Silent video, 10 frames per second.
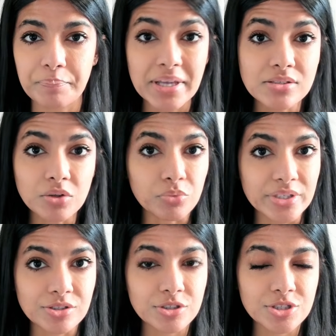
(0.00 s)
Based on the
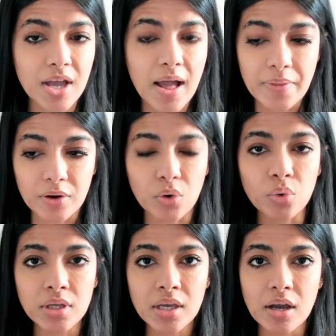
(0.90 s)
research, there are
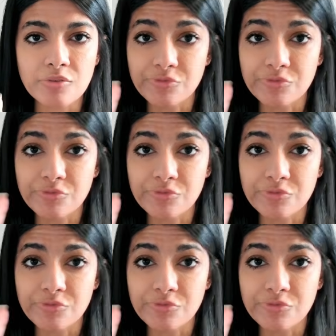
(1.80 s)
only